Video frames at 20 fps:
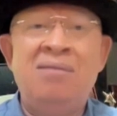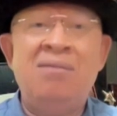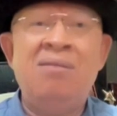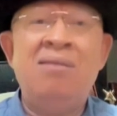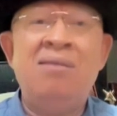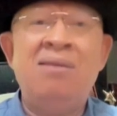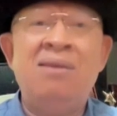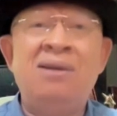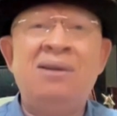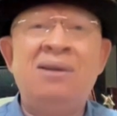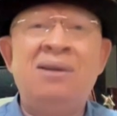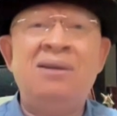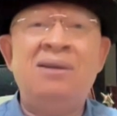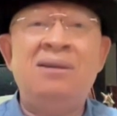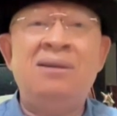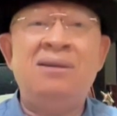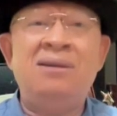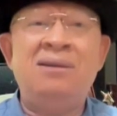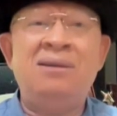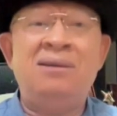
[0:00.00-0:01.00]

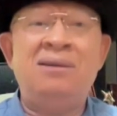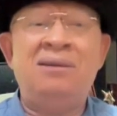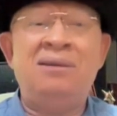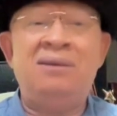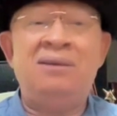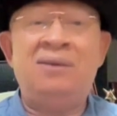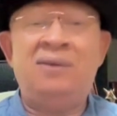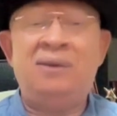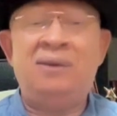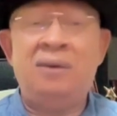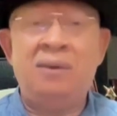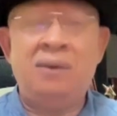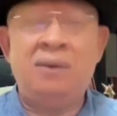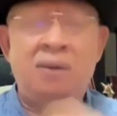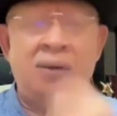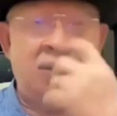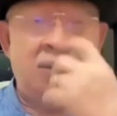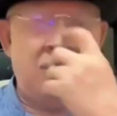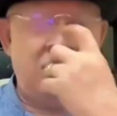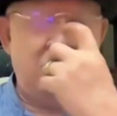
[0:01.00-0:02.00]

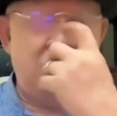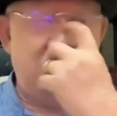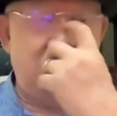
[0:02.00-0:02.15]
This person isn't speaking.